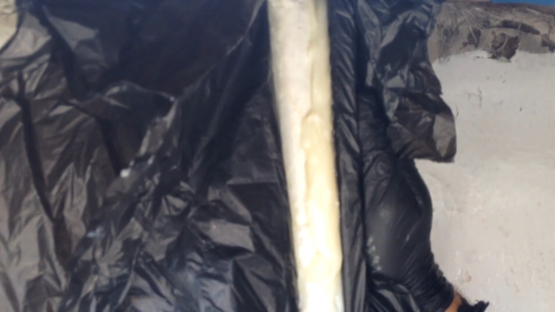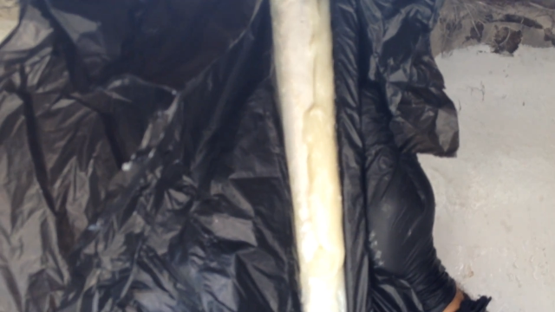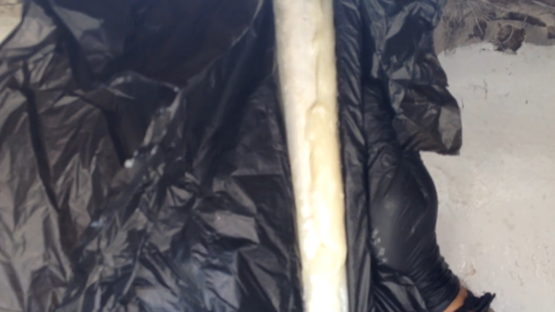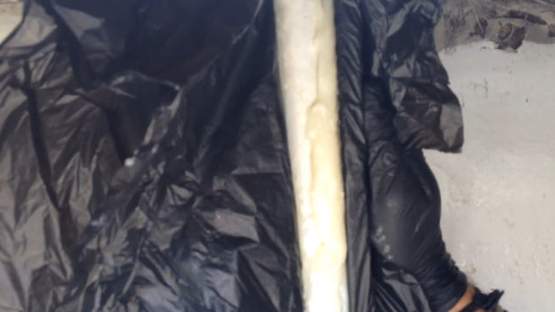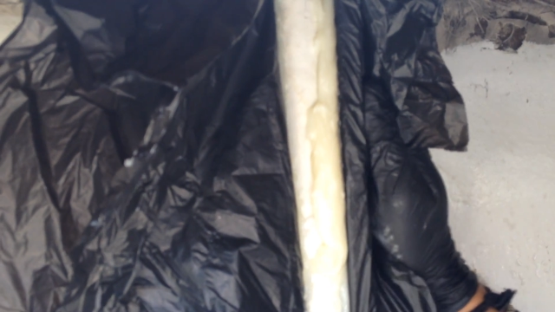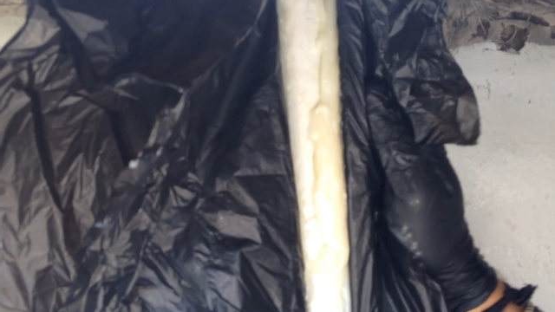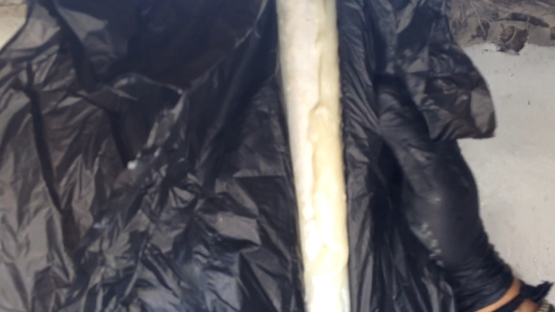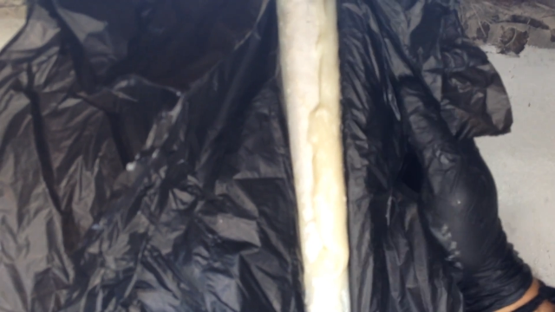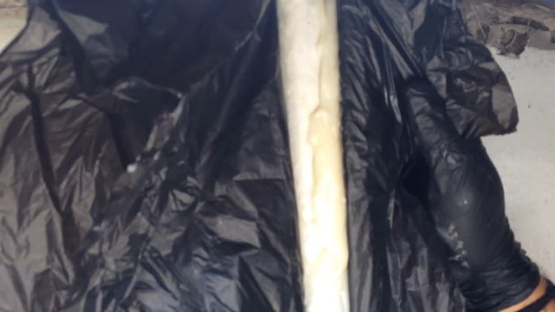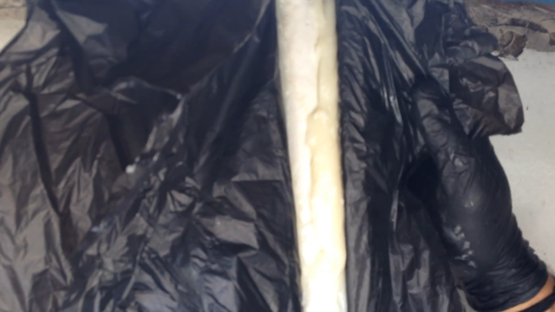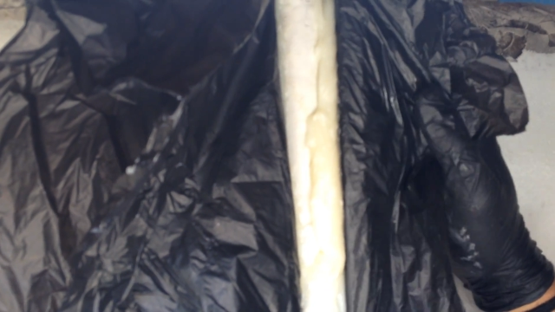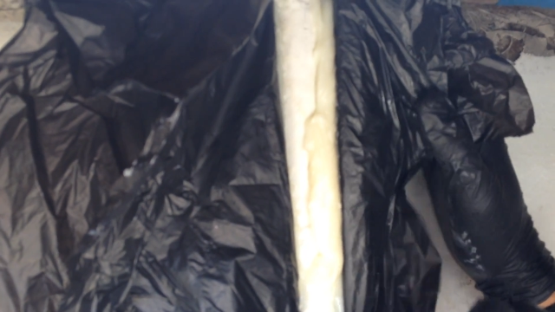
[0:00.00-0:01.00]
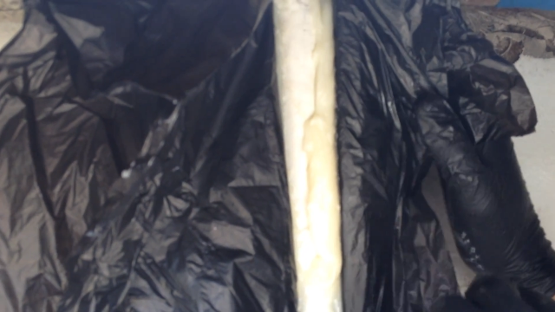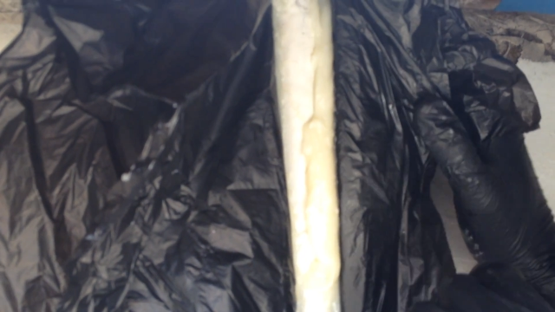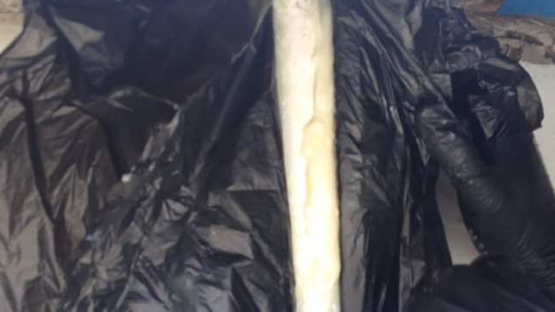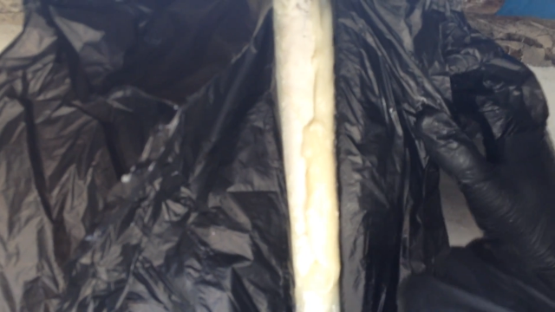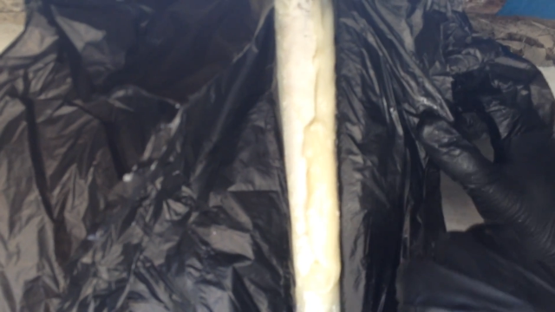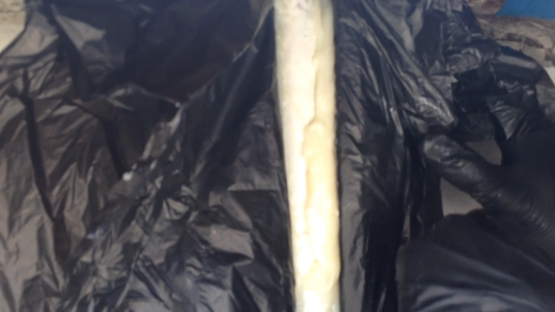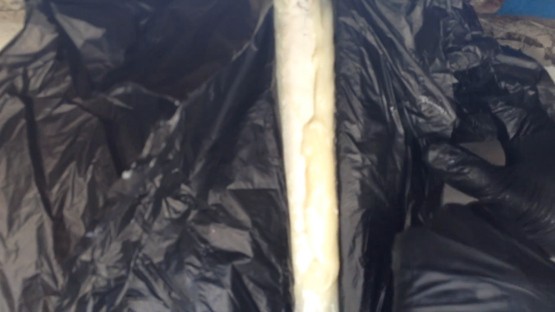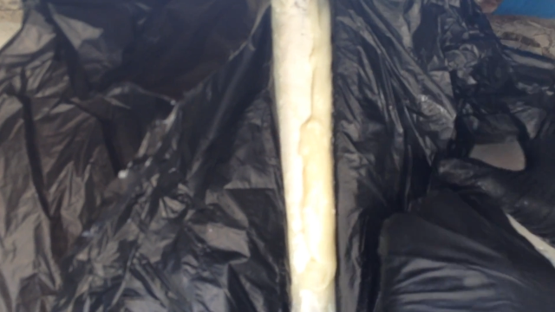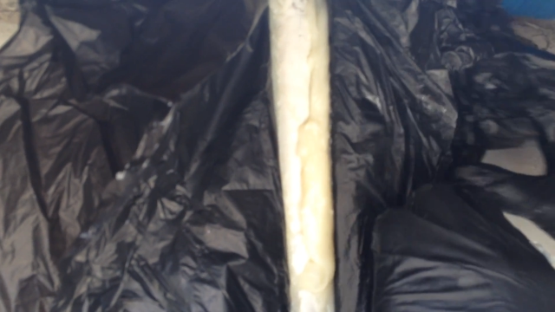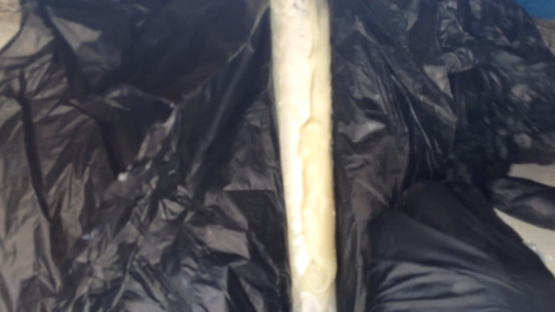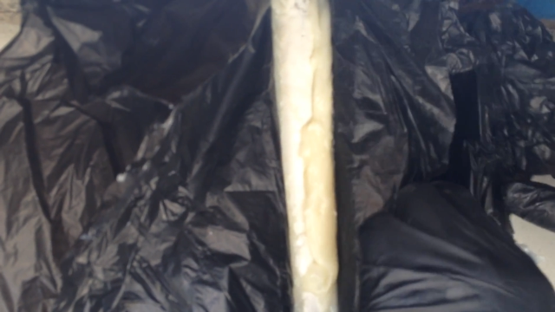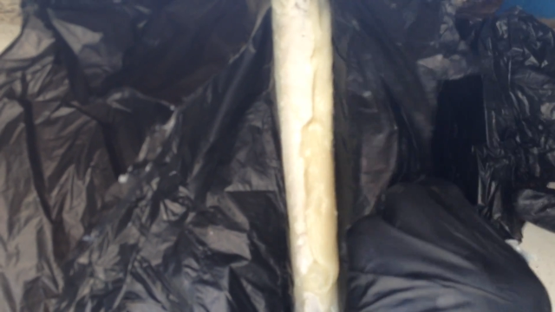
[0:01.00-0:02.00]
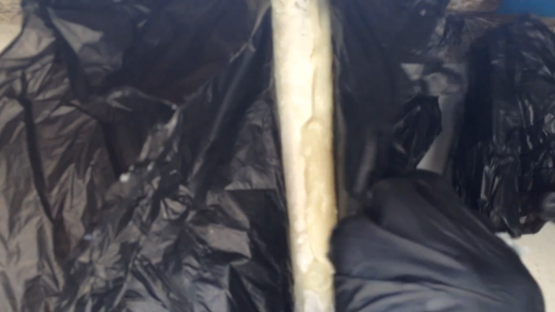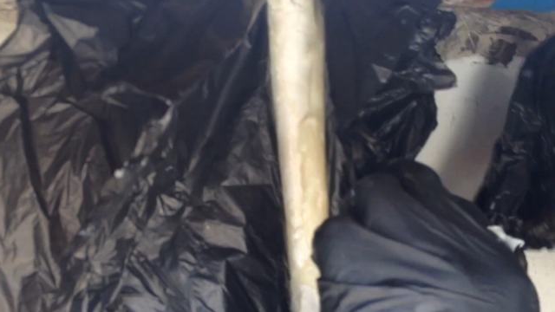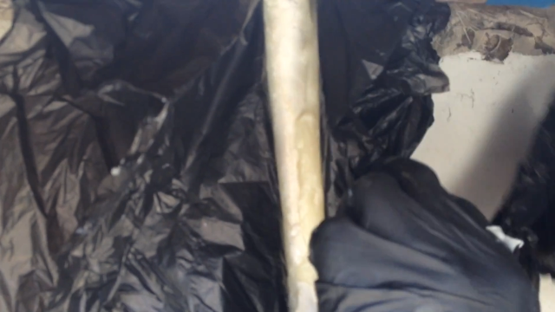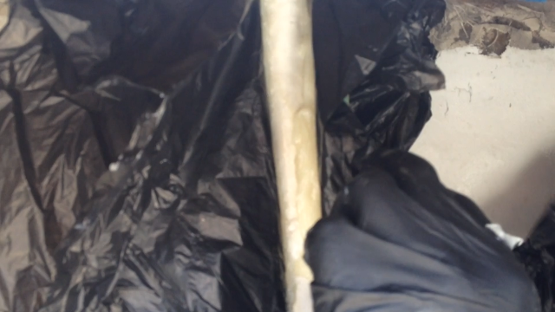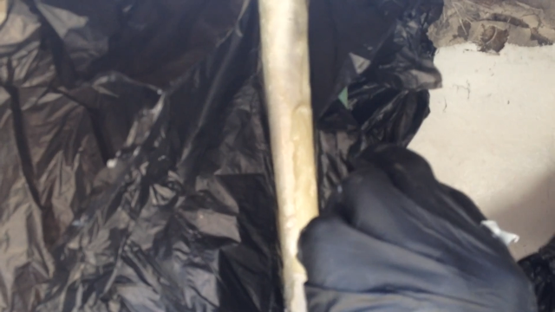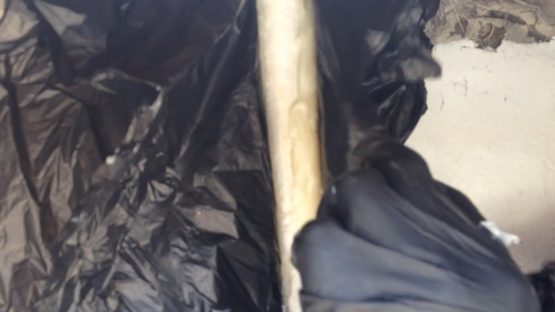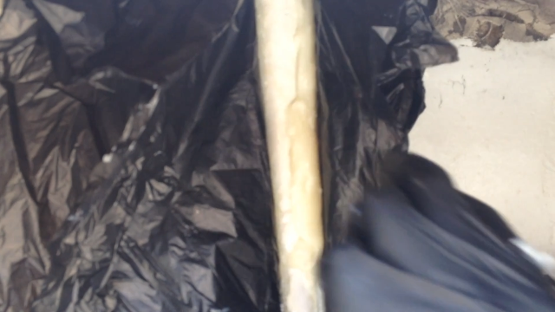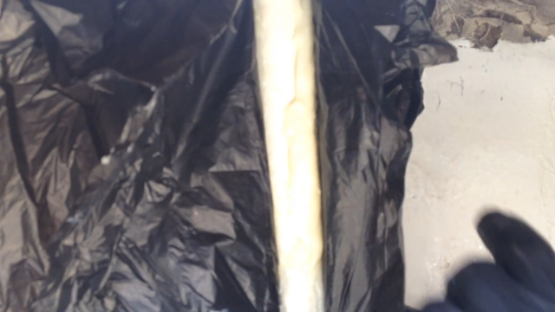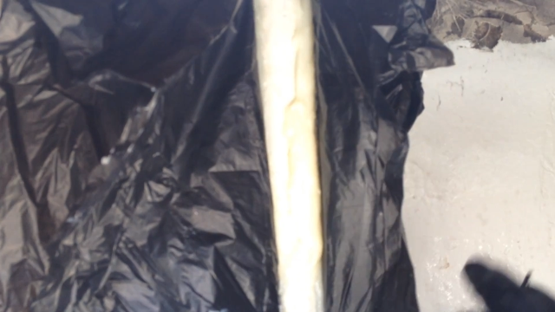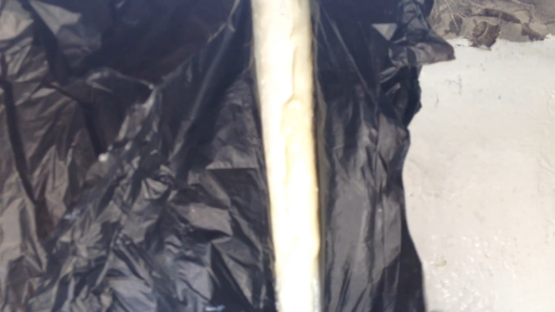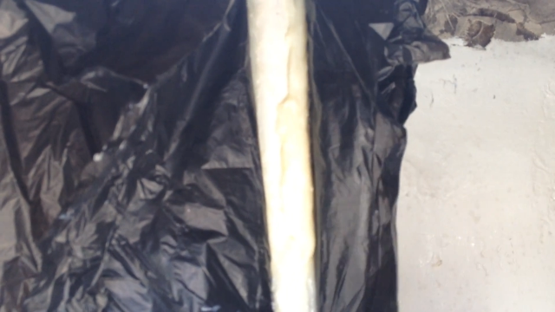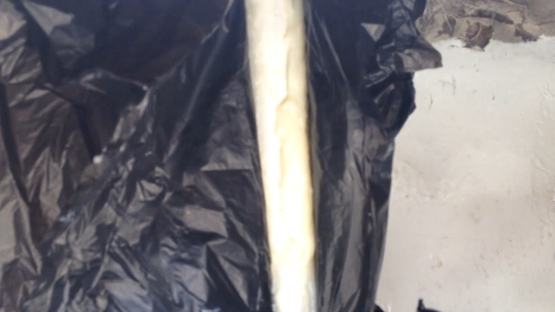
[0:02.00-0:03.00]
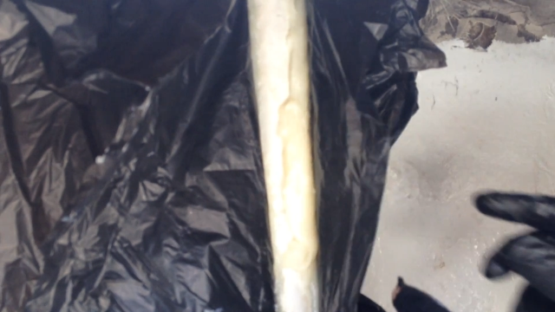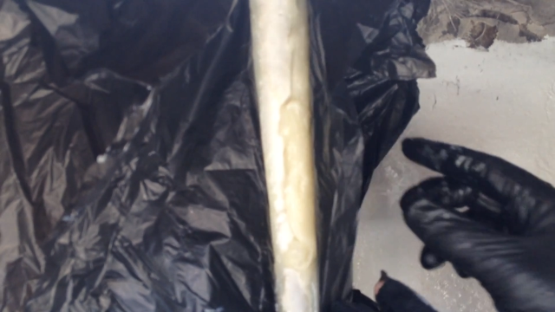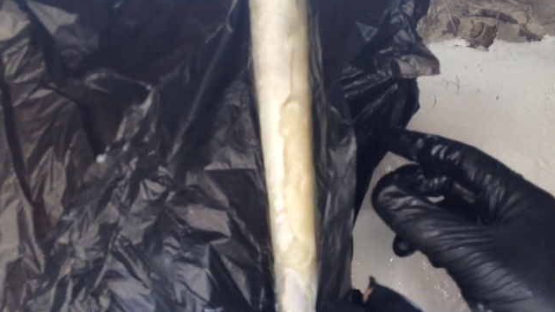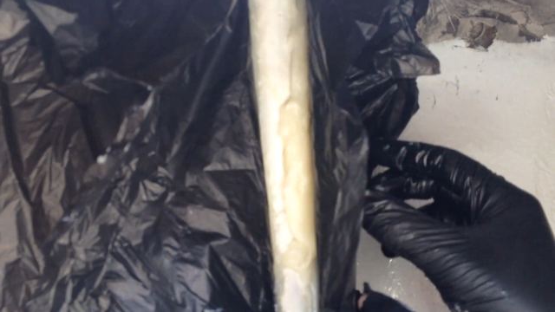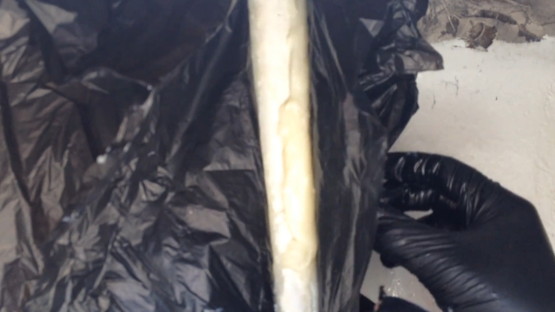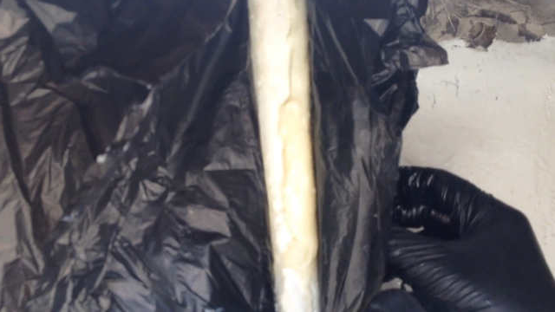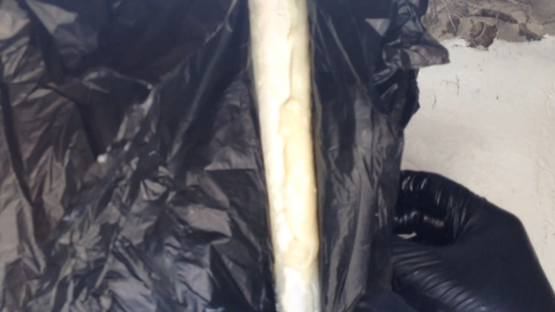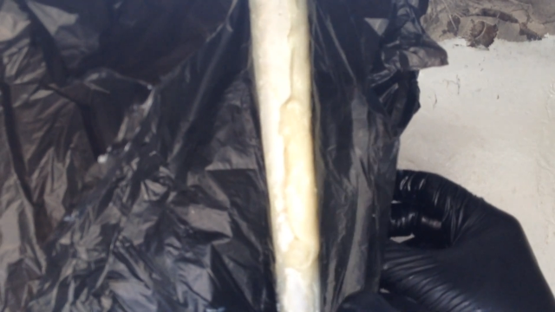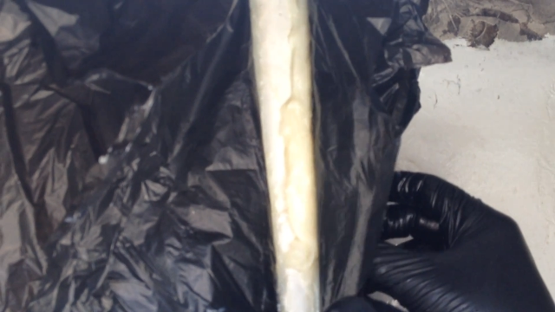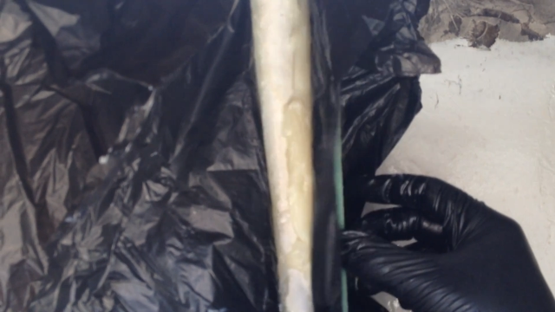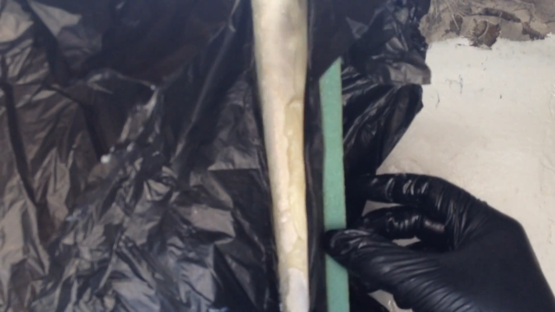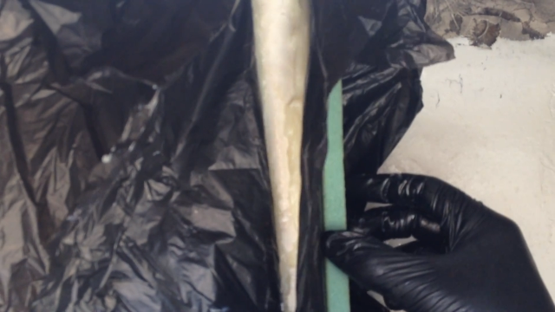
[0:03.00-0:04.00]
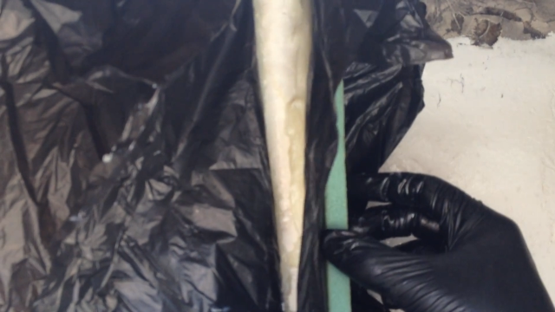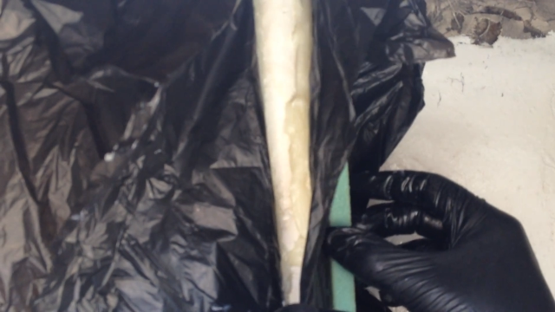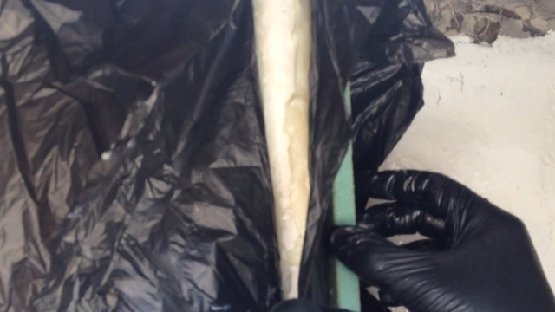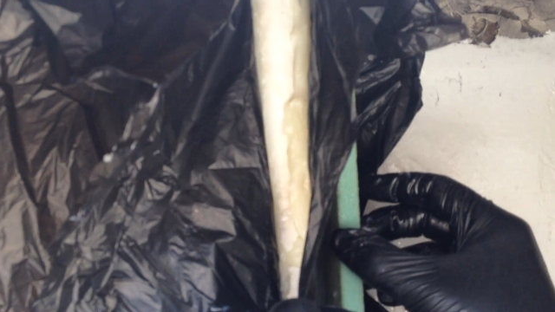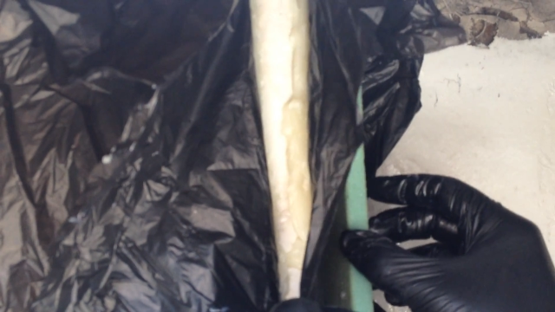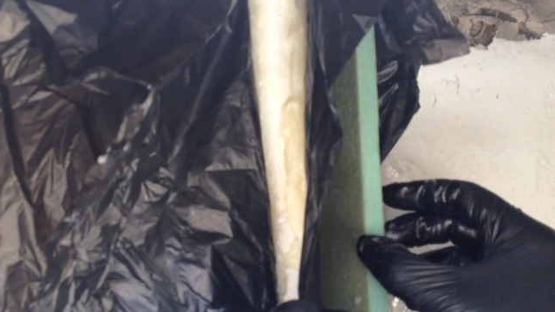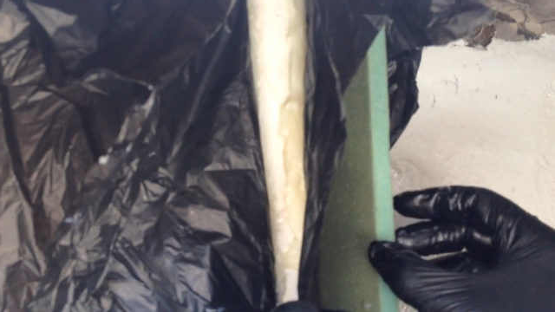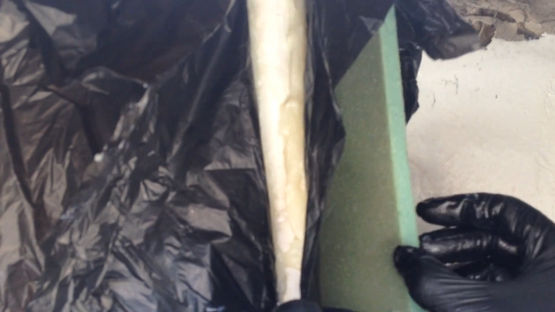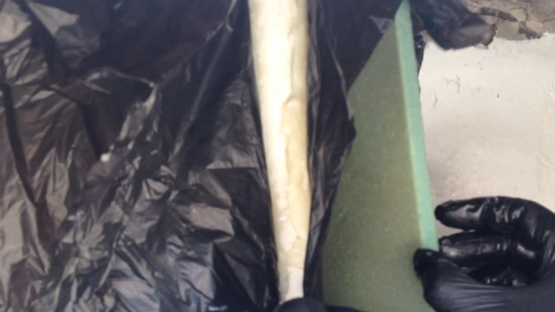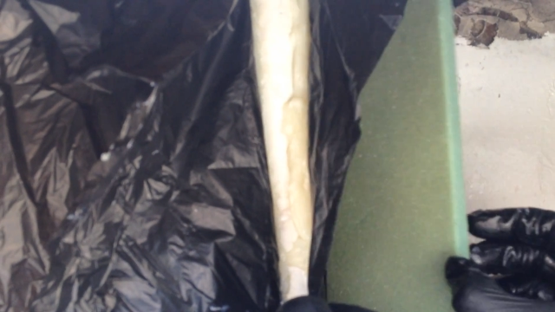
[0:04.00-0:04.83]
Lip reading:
No face is visible, so there are no lips to read.